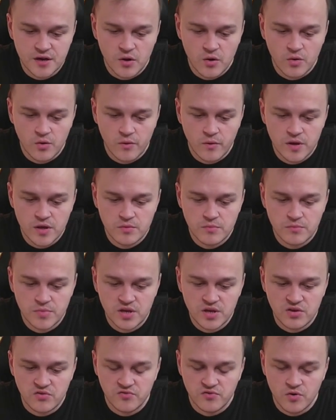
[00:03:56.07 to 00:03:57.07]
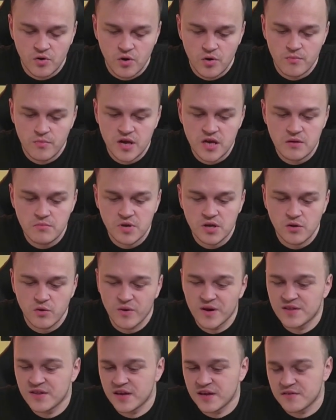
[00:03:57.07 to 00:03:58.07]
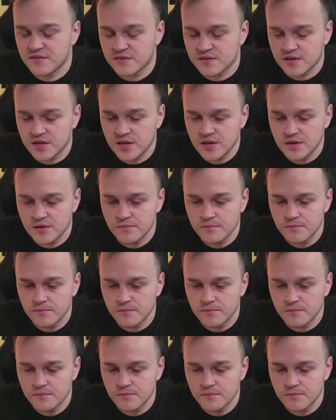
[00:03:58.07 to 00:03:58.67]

or queen b4, maybe queen a3.